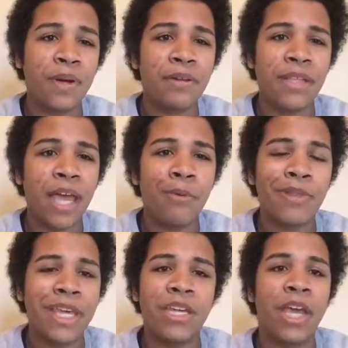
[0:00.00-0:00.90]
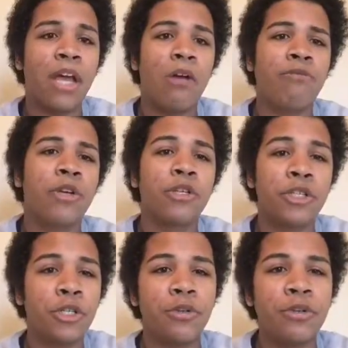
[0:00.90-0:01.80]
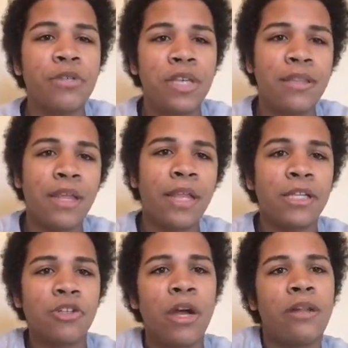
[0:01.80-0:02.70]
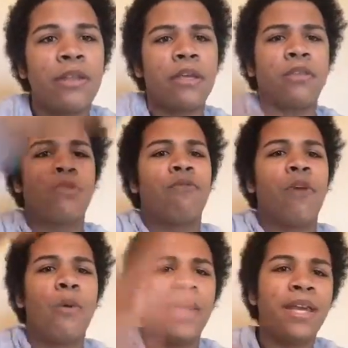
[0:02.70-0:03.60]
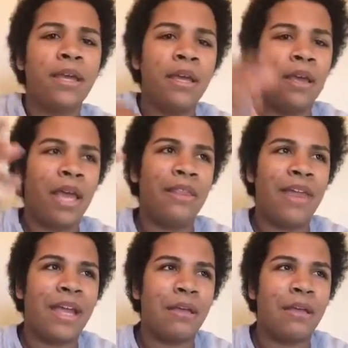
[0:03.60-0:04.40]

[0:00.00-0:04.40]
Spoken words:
weird thing where they take off their shoes and then they try and like throw it in